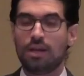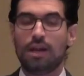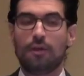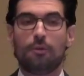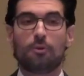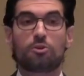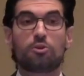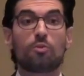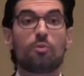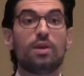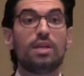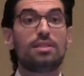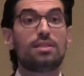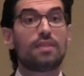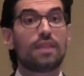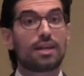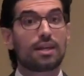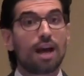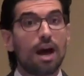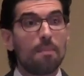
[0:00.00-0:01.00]
And there's a
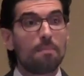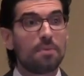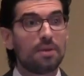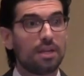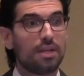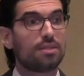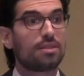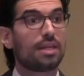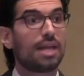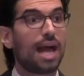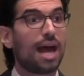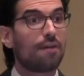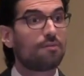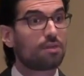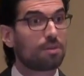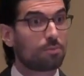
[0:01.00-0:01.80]
reason that companies that have